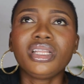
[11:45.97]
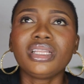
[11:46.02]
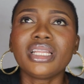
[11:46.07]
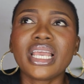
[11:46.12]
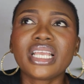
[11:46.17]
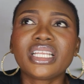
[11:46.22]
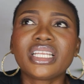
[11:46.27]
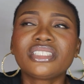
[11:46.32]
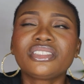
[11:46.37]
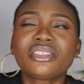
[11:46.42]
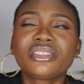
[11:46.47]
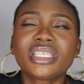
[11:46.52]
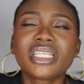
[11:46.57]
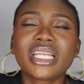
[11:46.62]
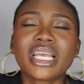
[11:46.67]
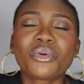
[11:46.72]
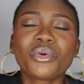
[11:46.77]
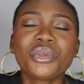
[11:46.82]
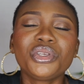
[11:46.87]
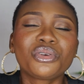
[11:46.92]
Like, there's nothing
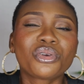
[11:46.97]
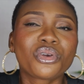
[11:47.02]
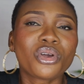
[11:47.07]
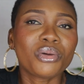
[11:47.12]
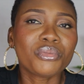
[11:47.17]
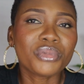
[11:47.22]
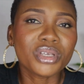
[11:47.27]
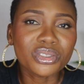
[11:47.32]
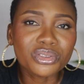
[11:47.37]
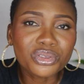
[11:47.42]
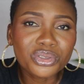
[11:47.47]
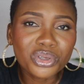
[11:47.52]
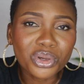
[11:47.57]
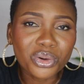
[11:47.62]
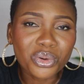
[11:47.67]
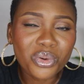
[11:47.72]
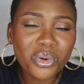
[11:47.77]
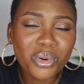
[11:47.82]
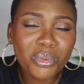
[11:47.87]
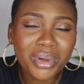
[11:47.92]
like when you come into
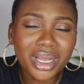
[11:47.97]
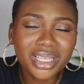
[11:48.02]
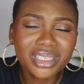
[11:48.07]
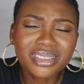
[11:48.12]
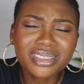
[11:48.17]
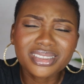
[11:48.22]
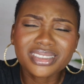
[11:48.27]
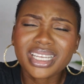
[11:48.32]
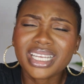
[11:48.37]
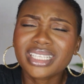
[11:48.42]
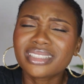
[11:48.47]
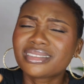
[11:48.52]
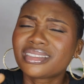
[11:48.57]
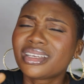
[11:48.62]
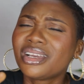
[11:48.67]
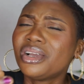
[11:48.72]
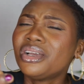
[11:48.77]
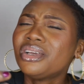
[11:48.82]
your home and there's that